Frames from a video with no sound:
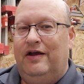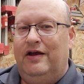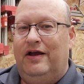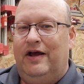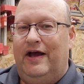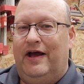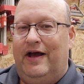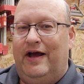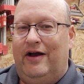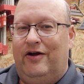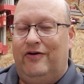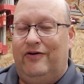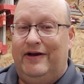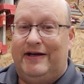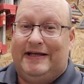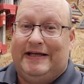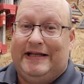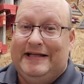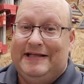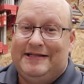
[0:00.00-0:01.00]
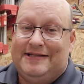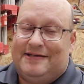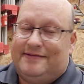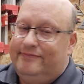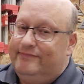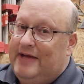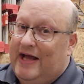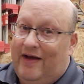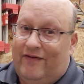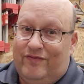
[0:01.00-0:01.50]
or at least
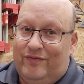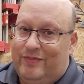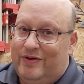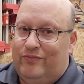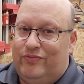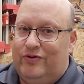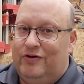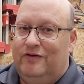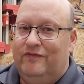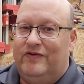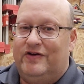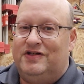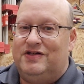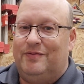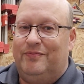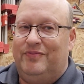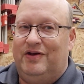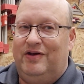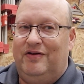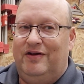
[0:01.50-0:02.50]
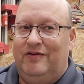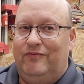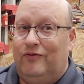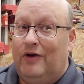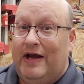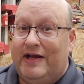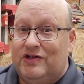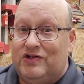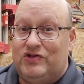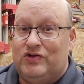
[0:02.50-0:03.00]
haven't been proven to be
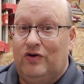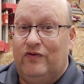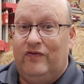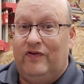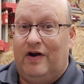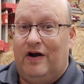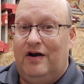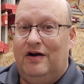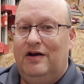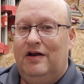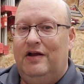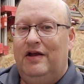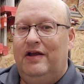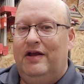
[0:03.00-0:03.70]
right so far.